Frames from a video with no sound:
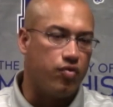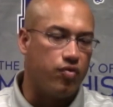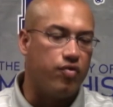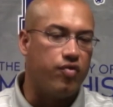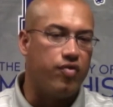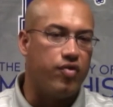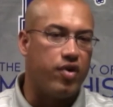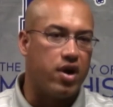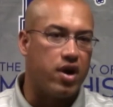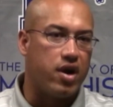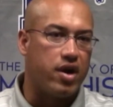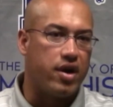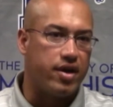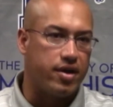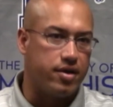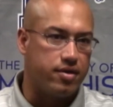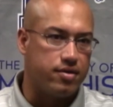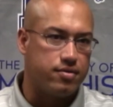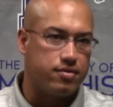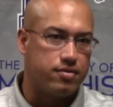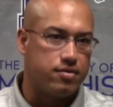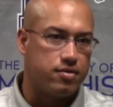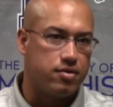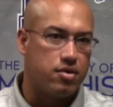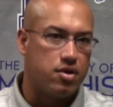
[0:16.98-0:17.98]
Very,
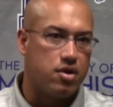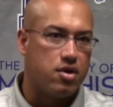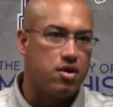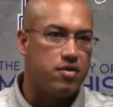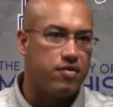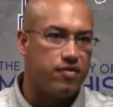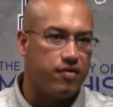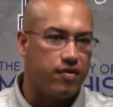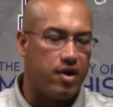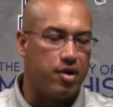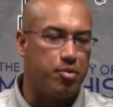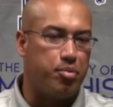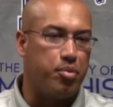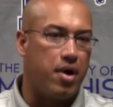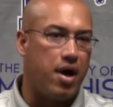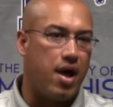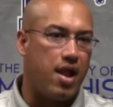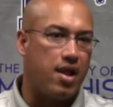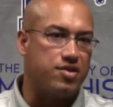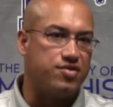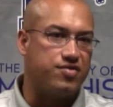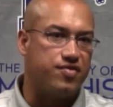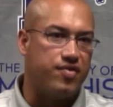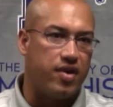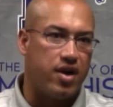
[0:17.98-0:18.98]
very
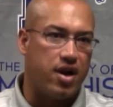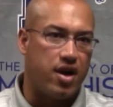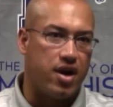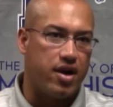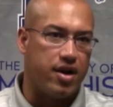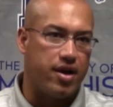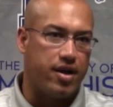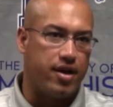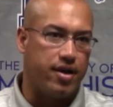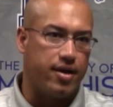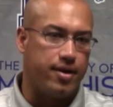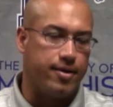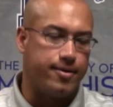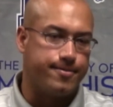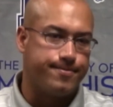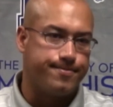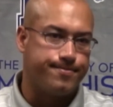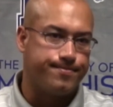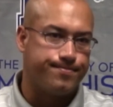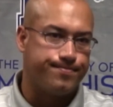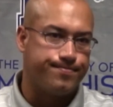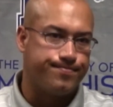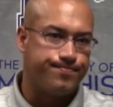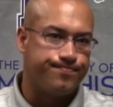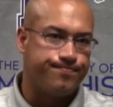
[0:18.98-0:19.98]
polished, very,
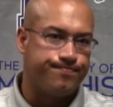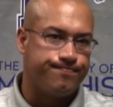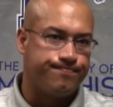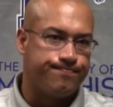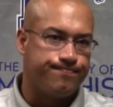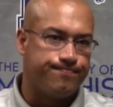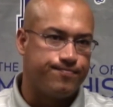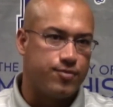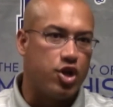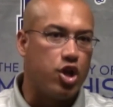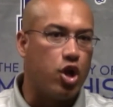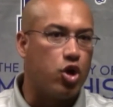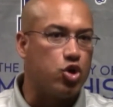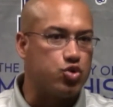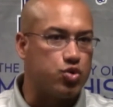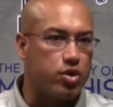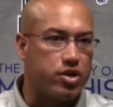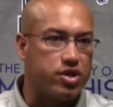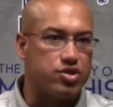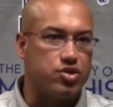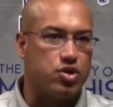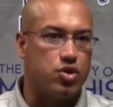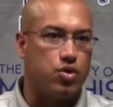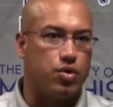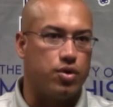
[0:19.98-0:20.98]
he knows what
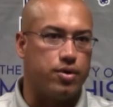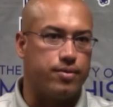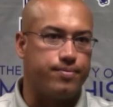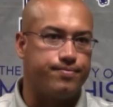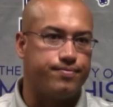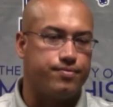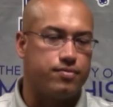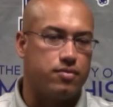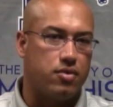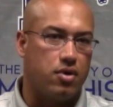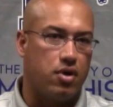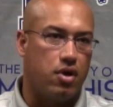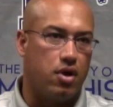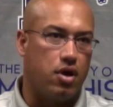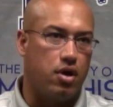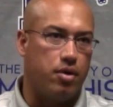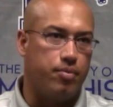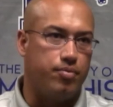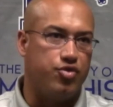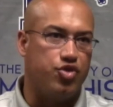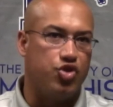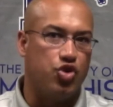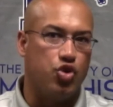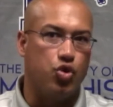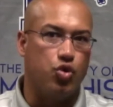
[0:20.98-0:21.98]
he's doing.
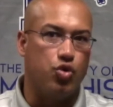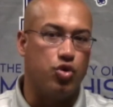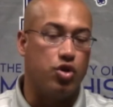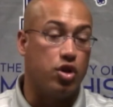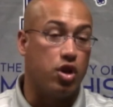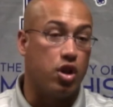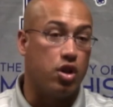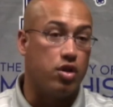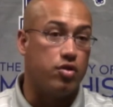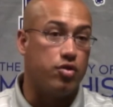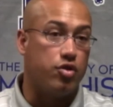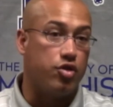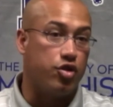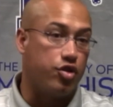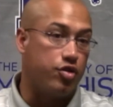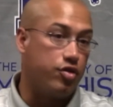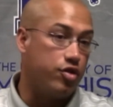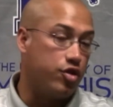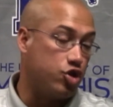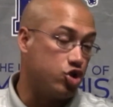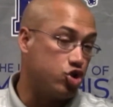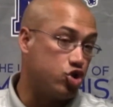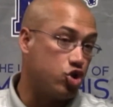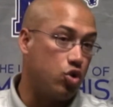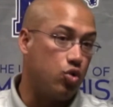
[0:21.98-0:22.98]
Two,
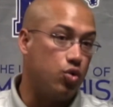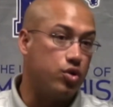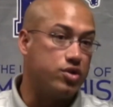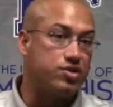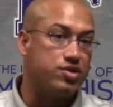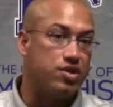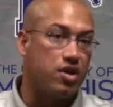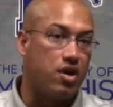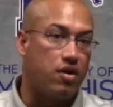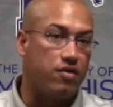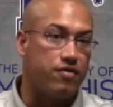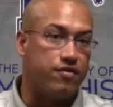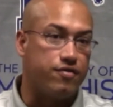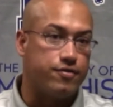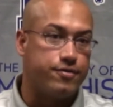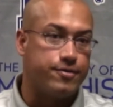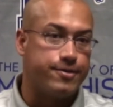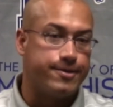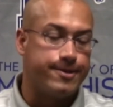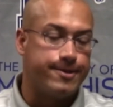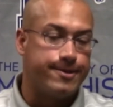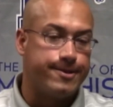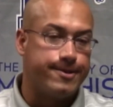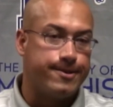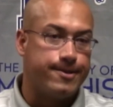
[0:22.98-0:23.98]
the school itself,
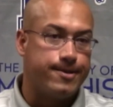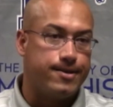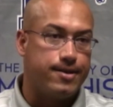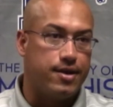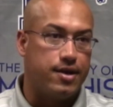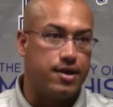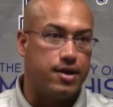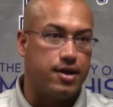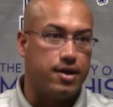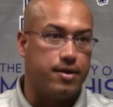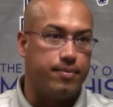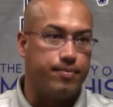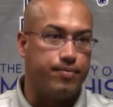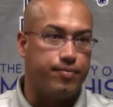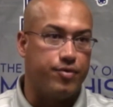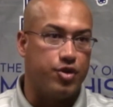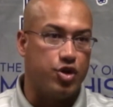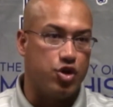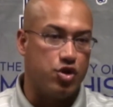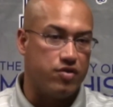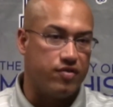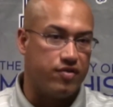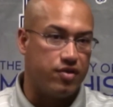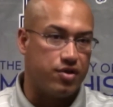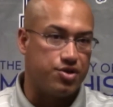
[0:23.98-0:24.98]
the
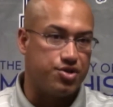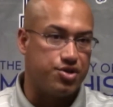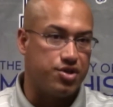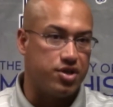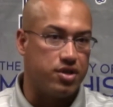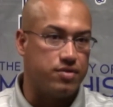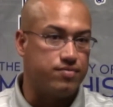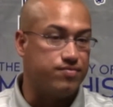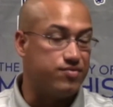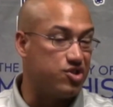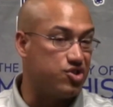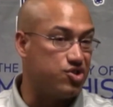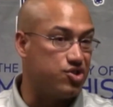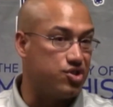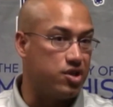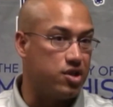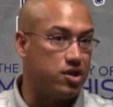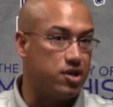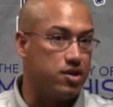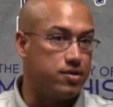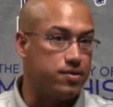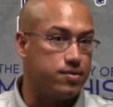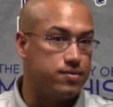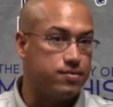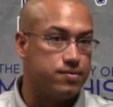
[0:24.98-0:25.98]
university, the city,